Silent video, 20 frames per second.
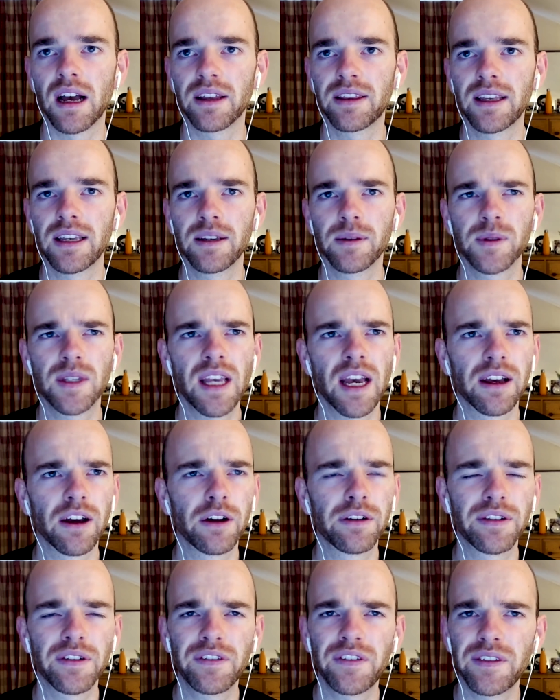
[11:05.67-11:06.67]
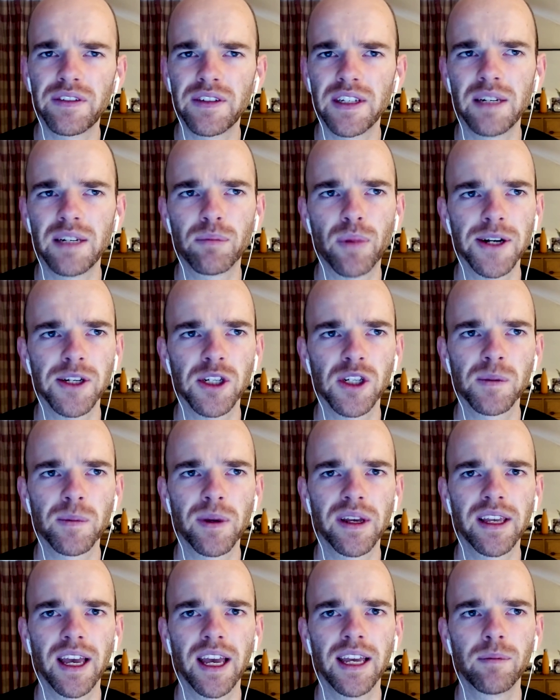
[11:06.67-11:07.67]
I think it was over 15 pressures
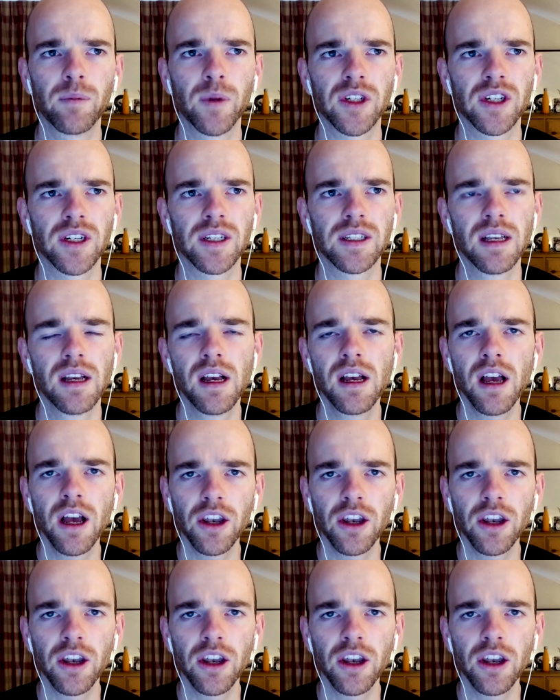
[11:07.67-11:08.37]
per game, which is